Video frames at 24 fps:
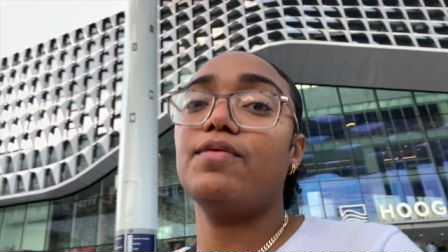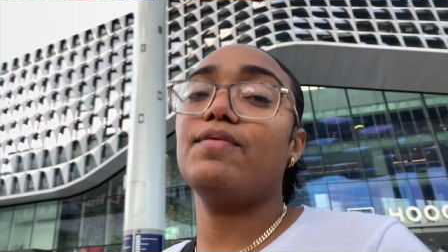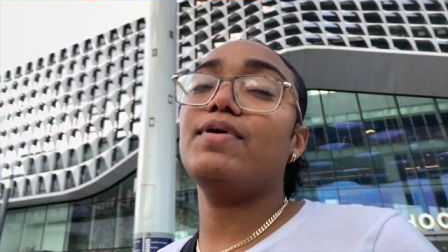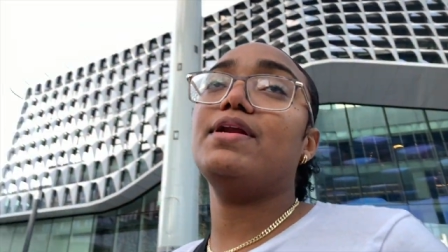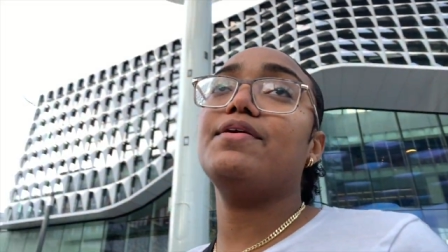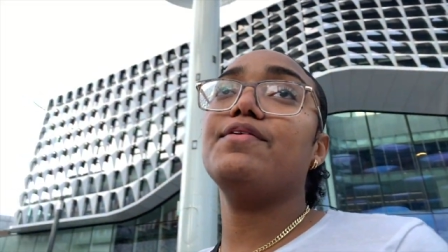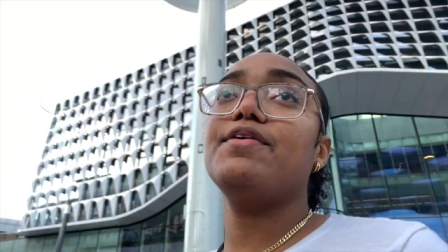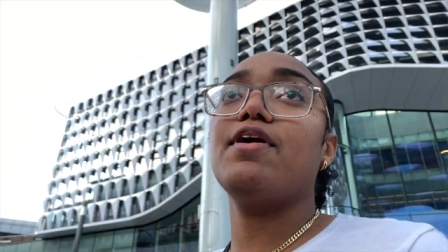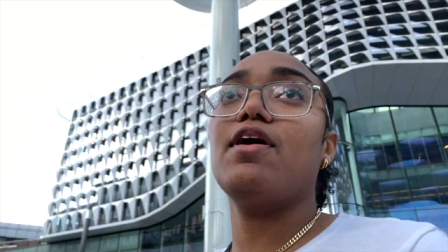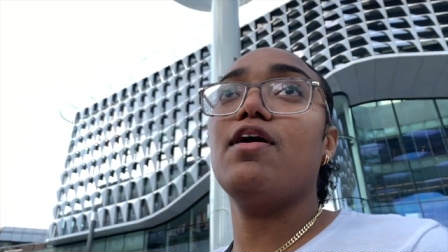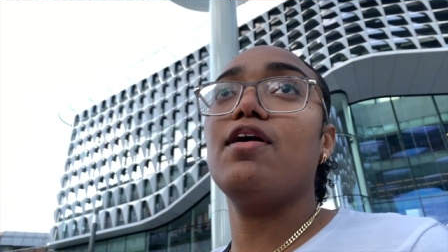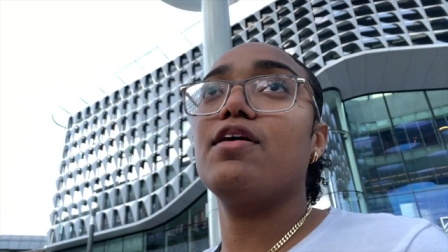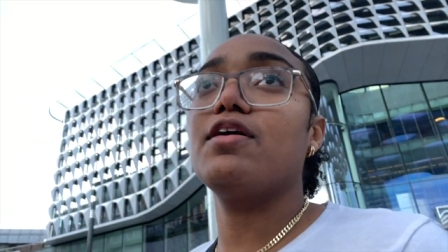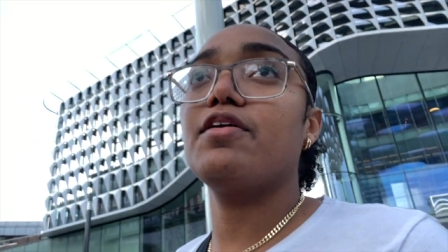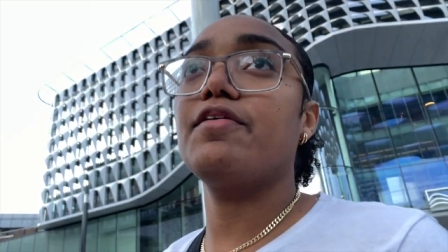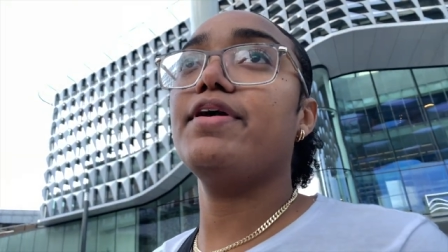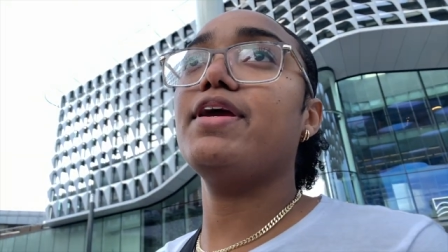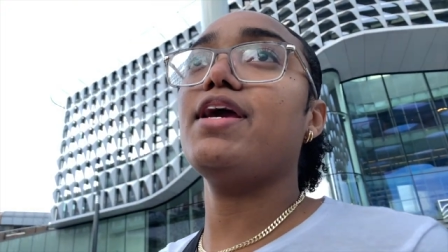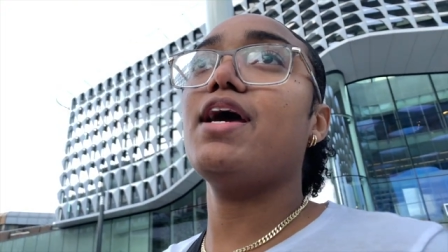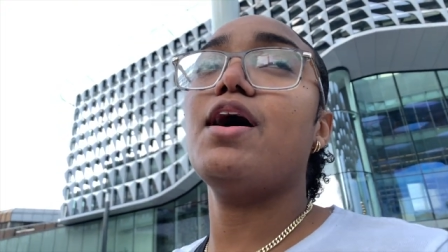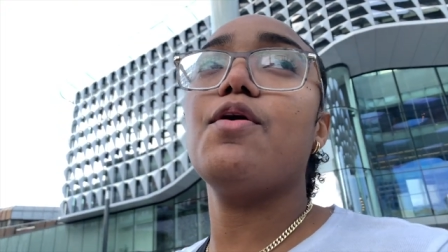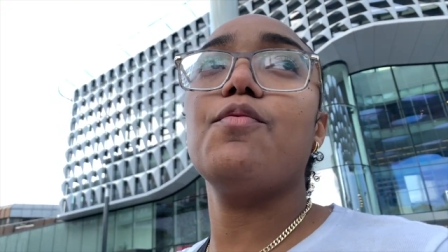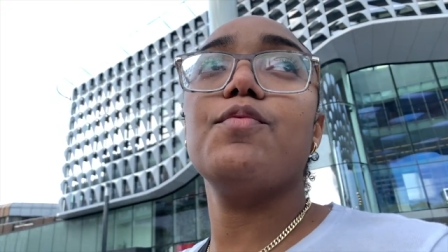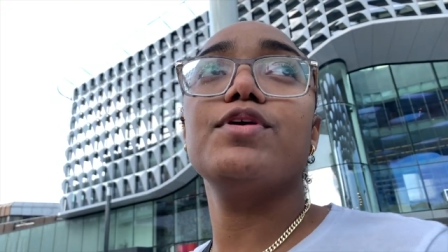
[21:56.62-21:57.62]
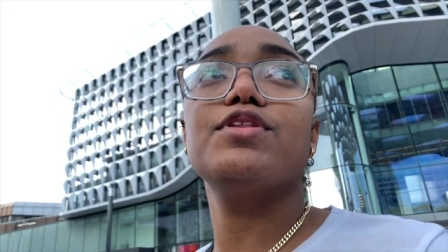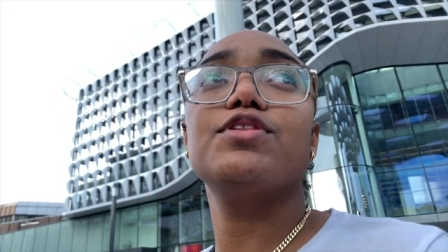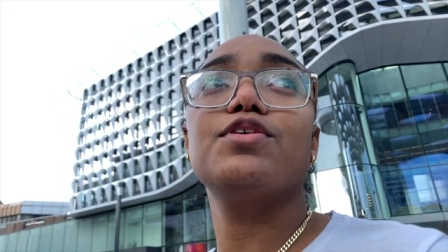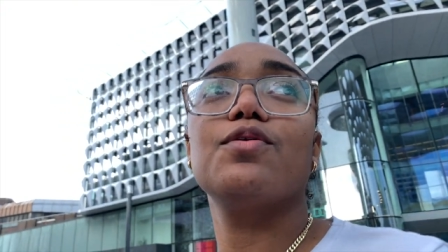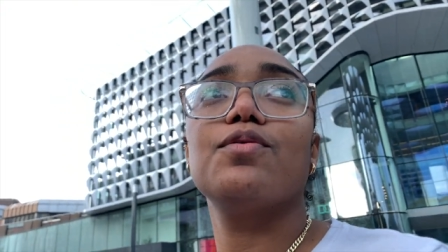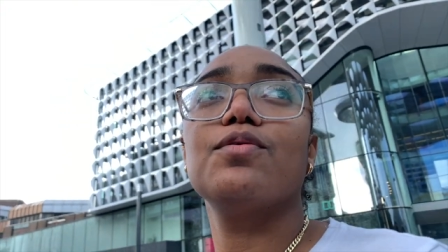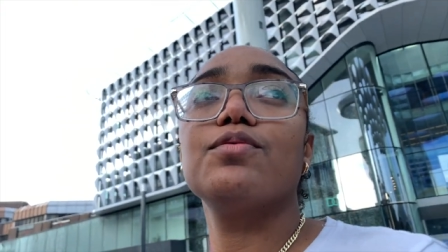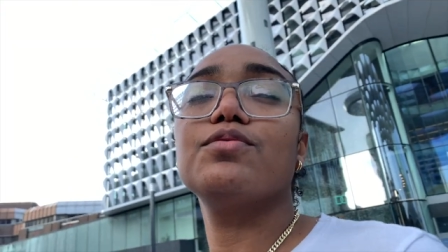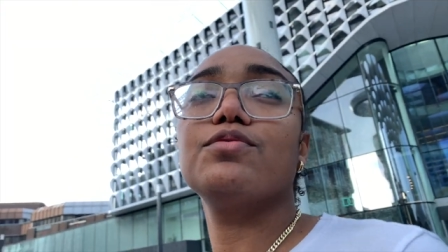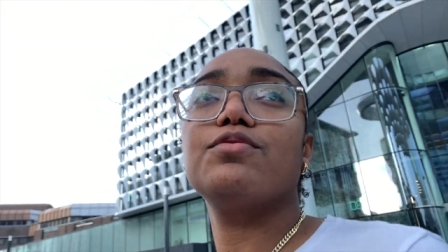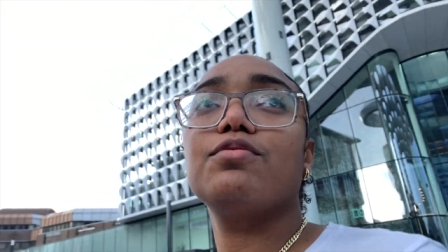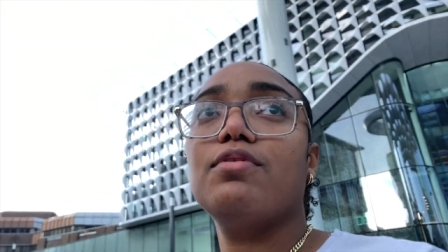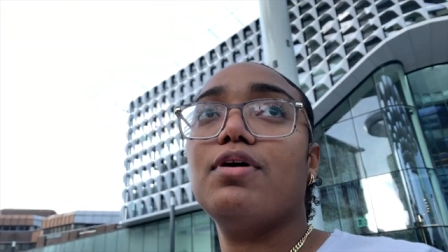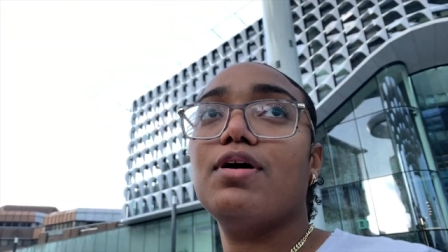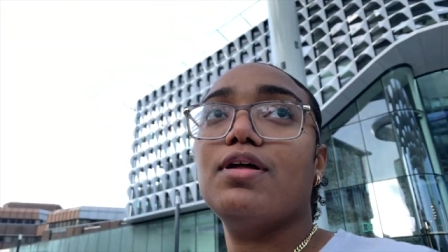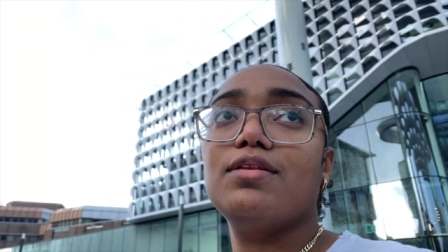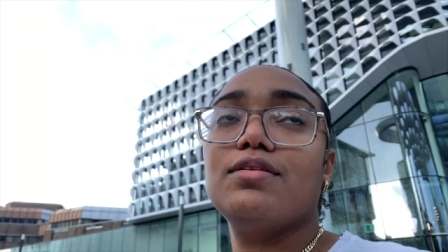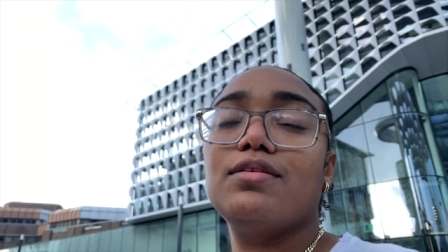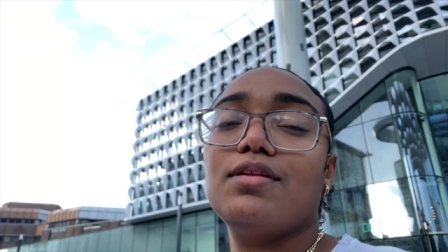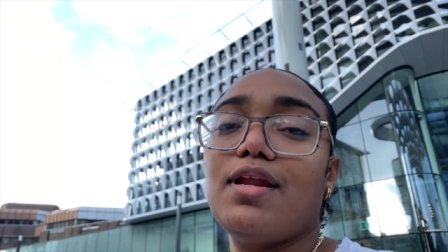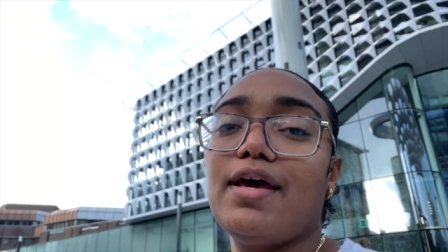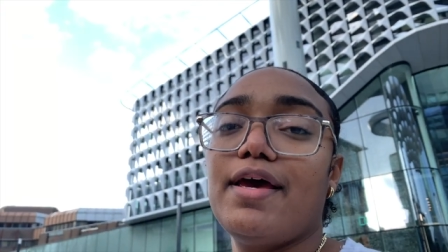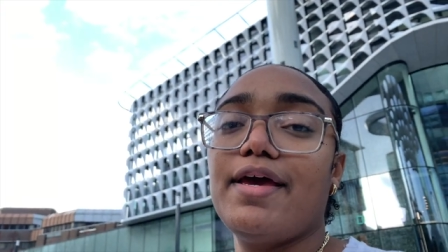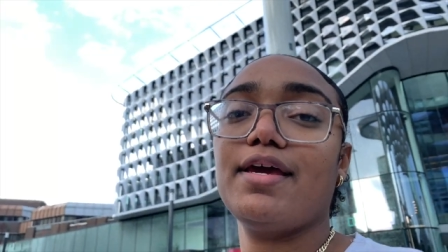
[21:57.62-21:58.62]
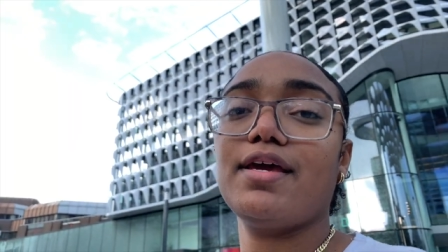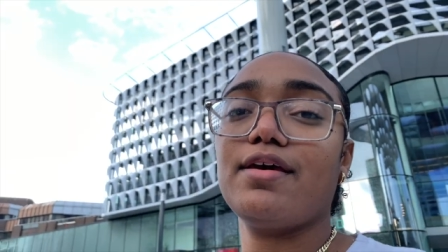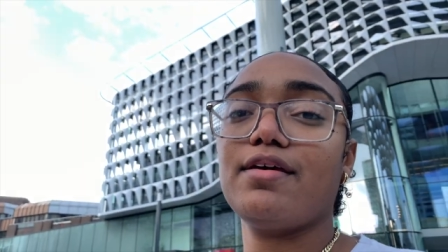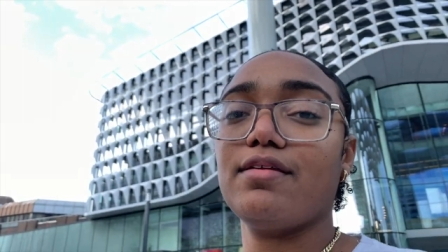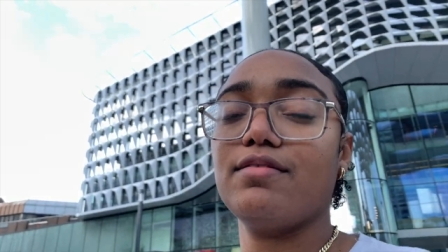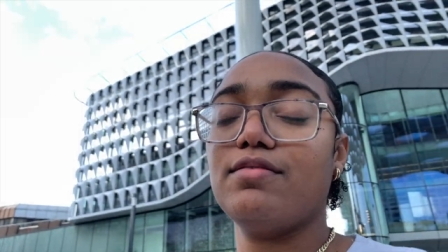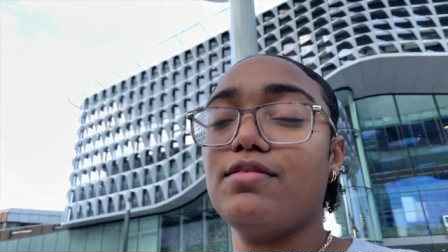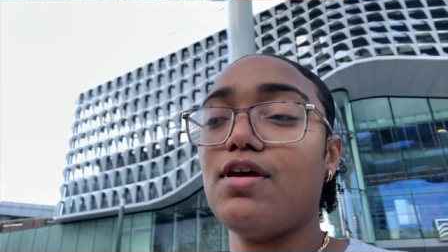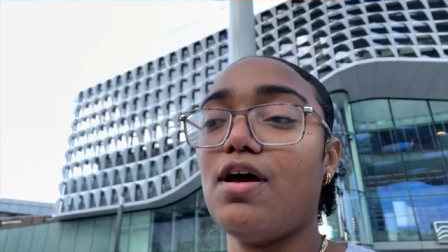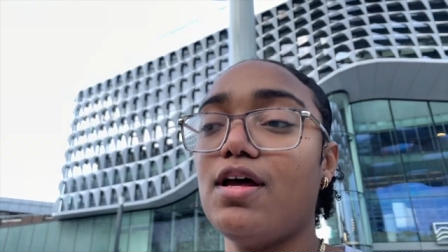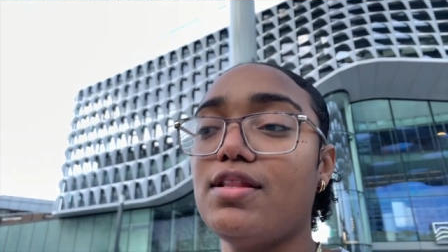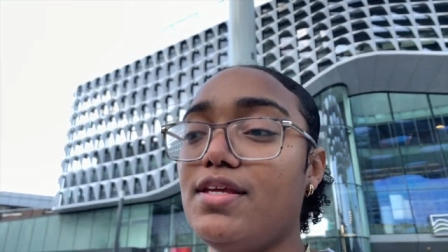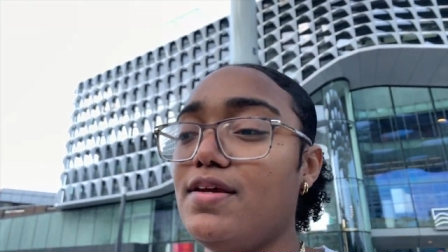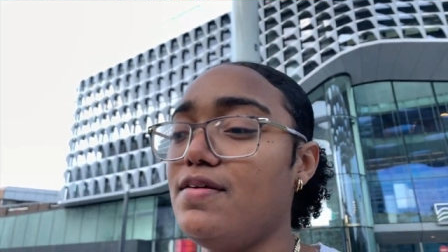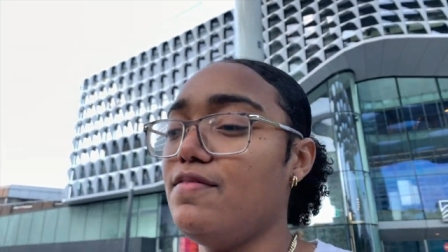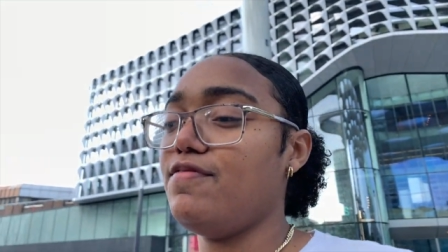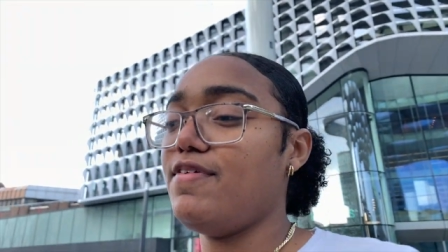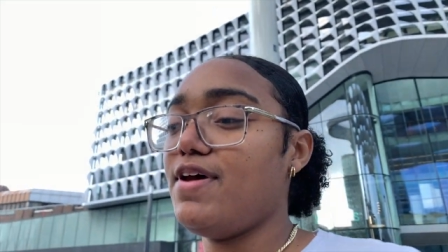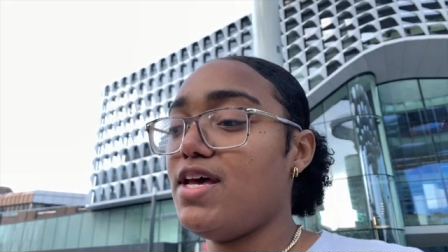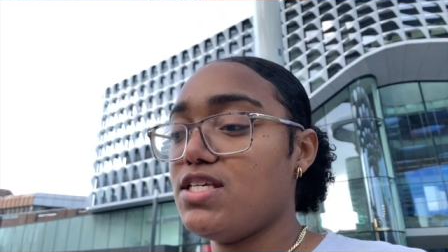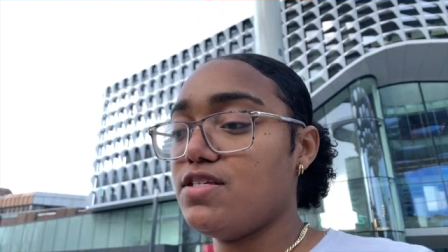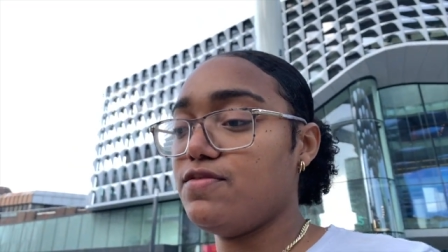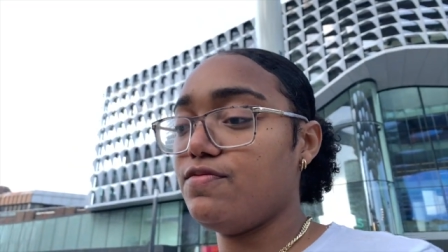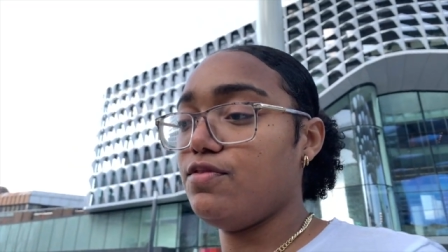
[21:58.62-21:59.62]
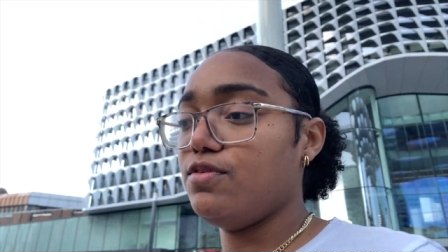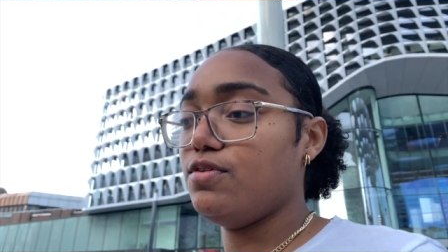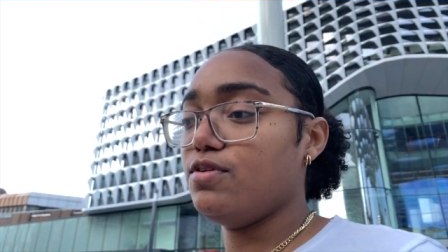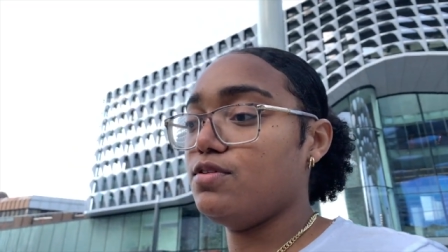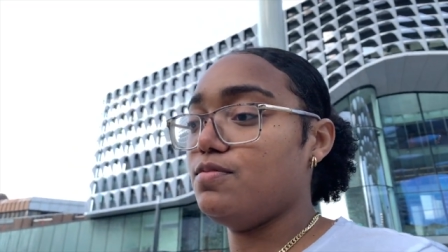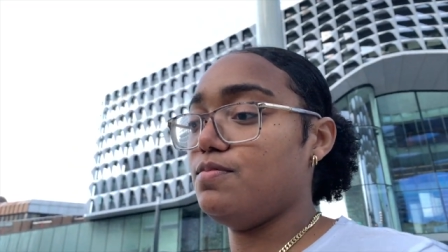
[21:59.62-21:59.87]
really hungry and we don't want like nothing fast food